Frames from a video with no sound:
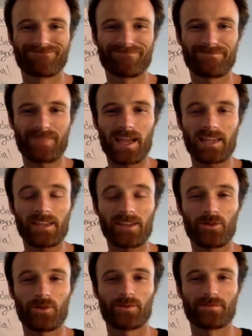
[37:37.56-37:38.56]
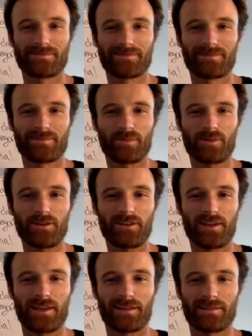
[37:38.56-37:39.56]
Thank you.
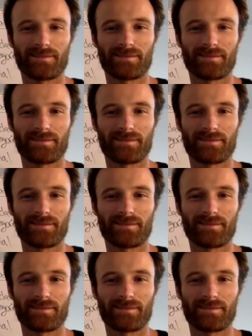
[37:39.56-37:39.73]
Appreciate it.